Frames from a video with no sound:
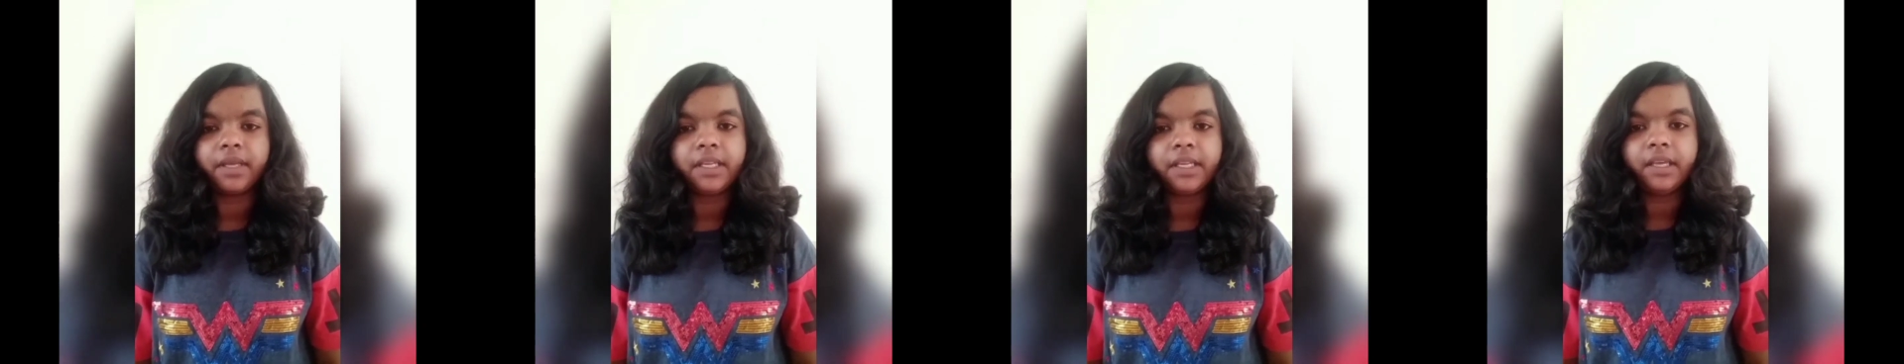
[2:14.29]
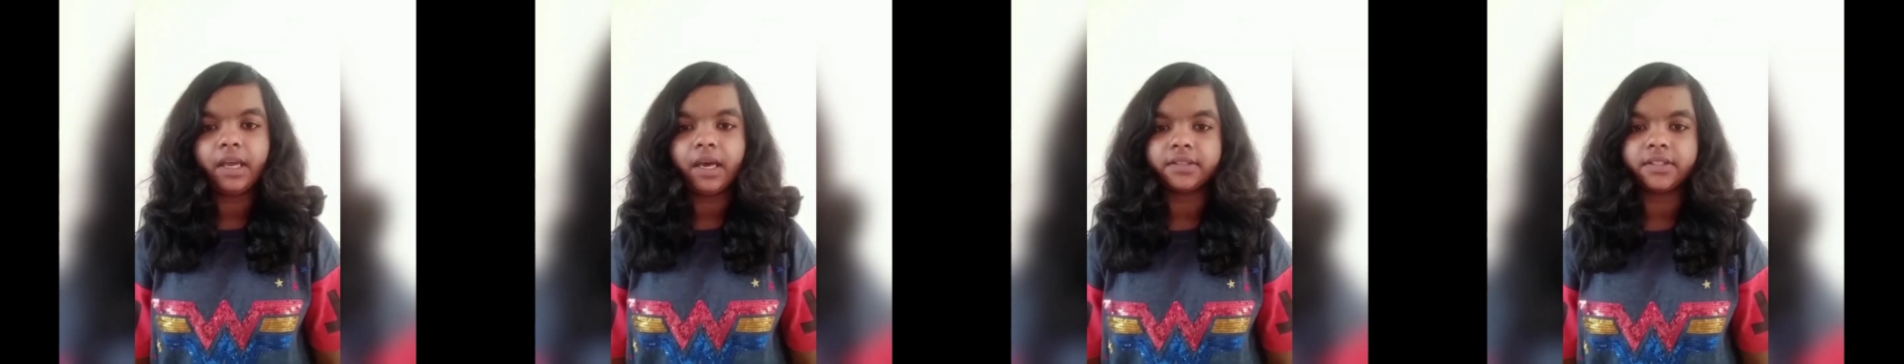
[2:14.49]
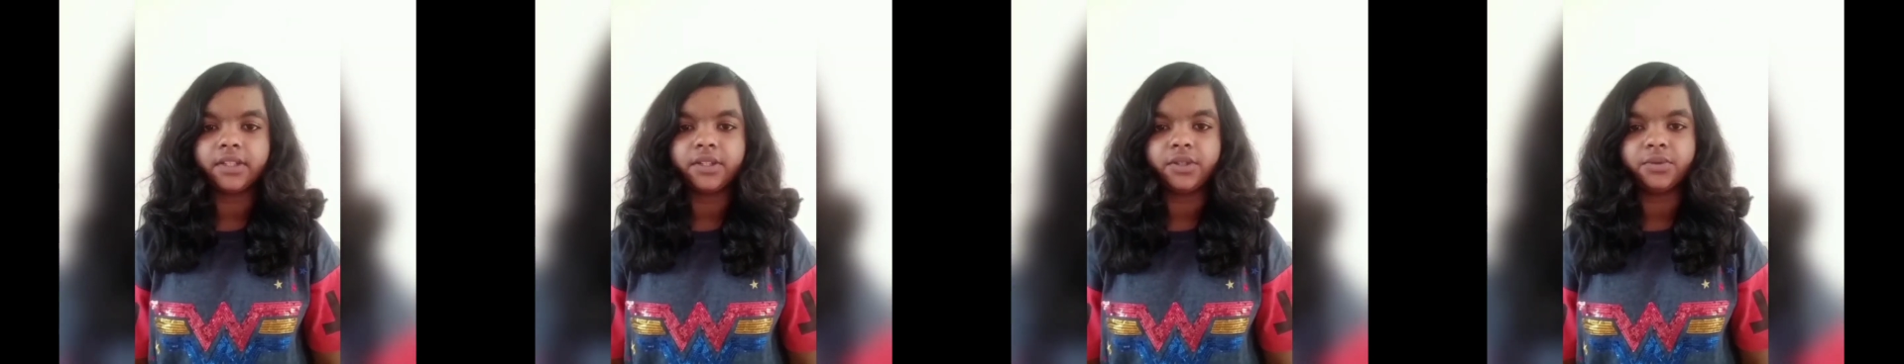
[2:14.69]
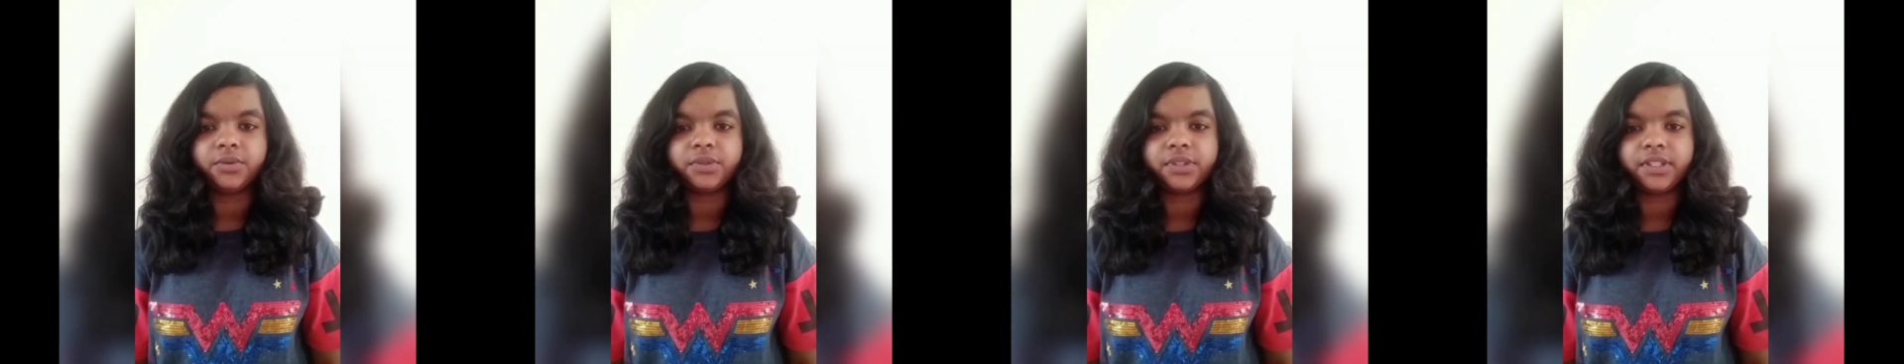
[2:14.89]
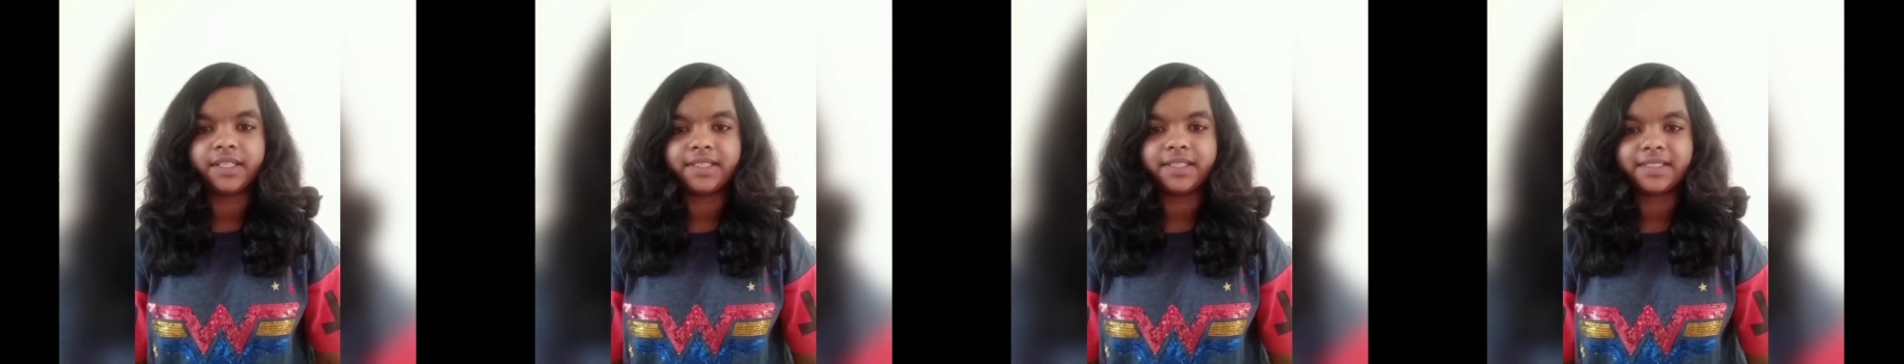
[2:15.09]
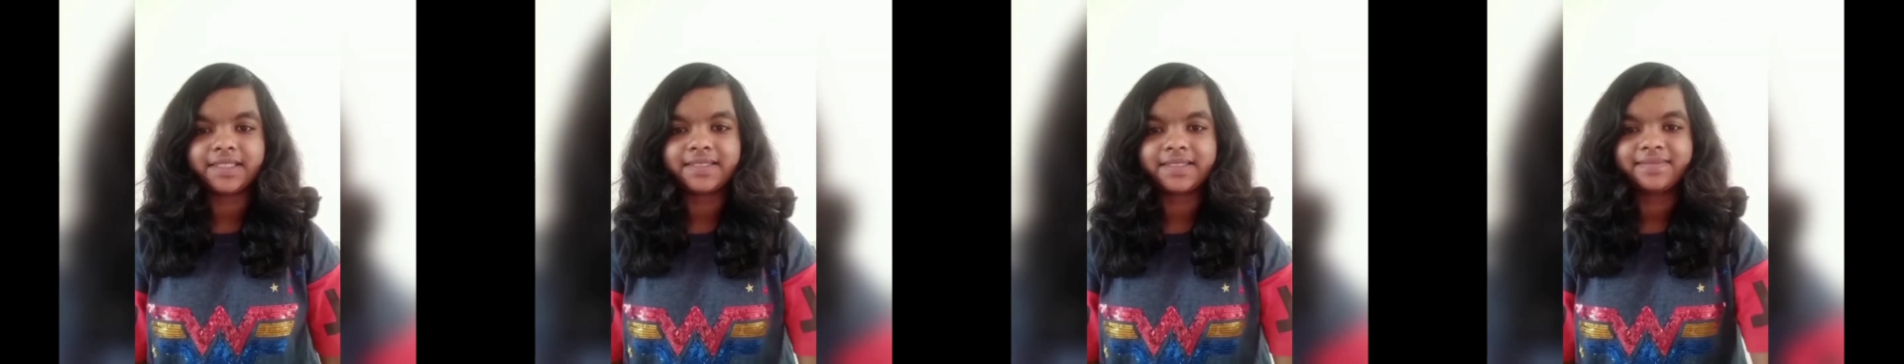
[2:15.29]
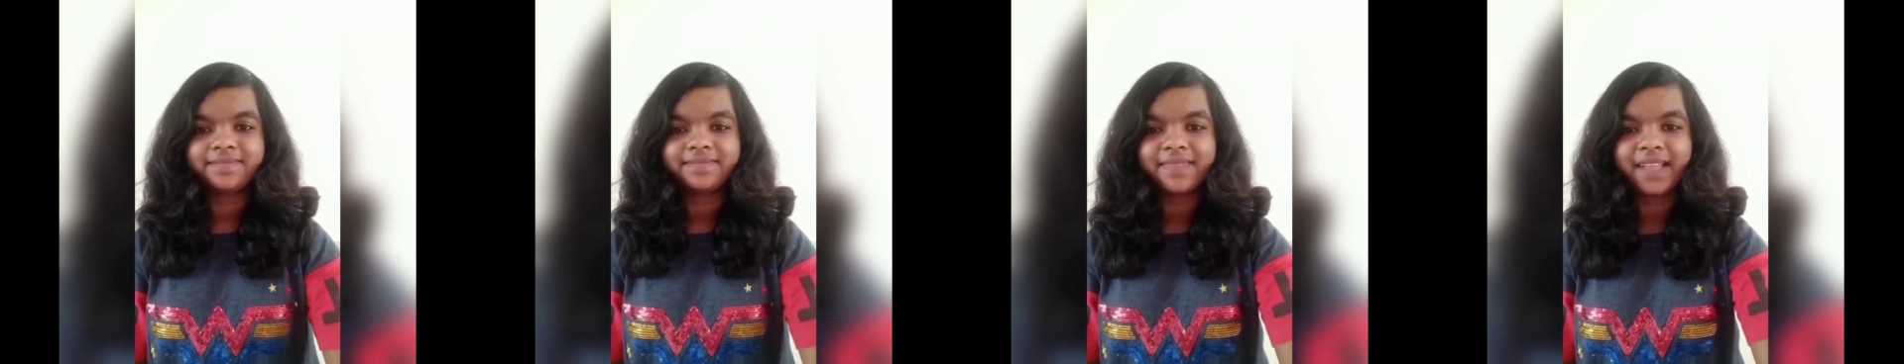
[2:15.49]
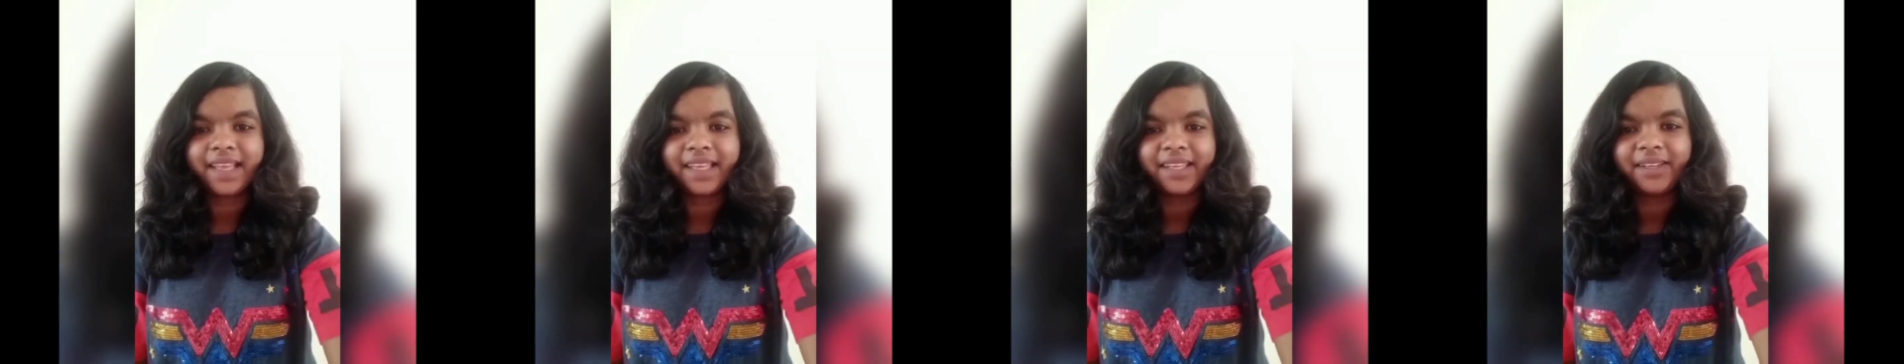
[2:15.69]
many other nutrients.
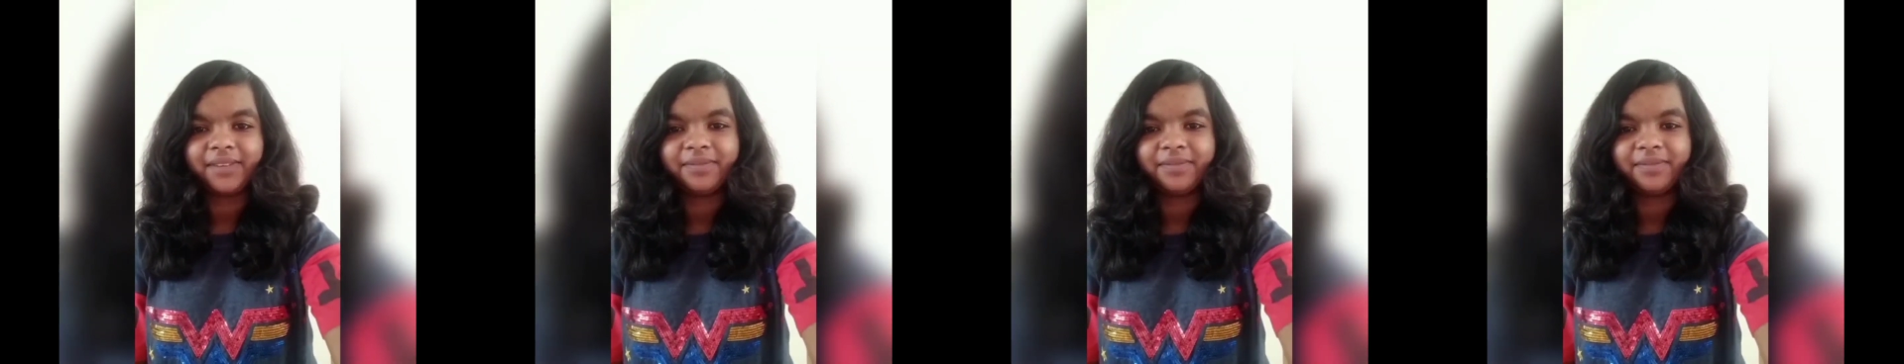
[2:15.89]
Thank